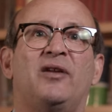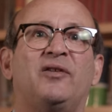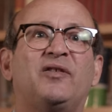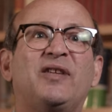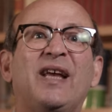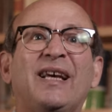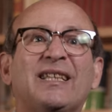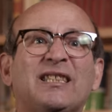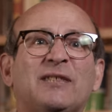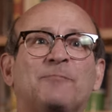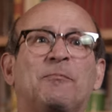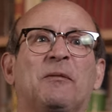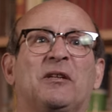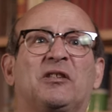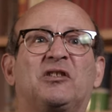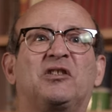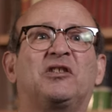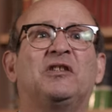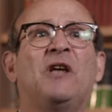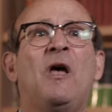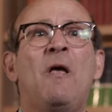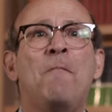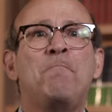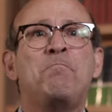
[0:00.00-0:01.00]

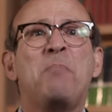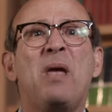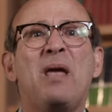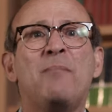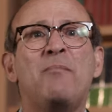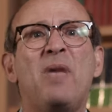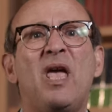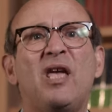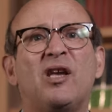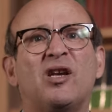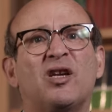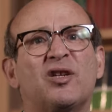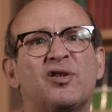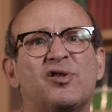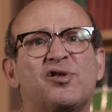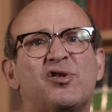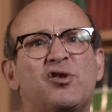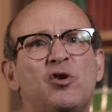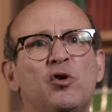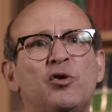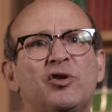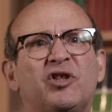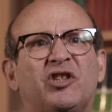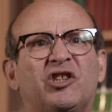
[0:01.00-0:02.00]
Despots may make
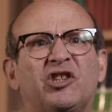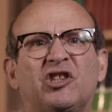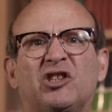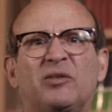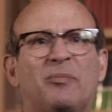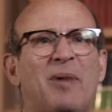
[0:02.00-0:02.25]
excuses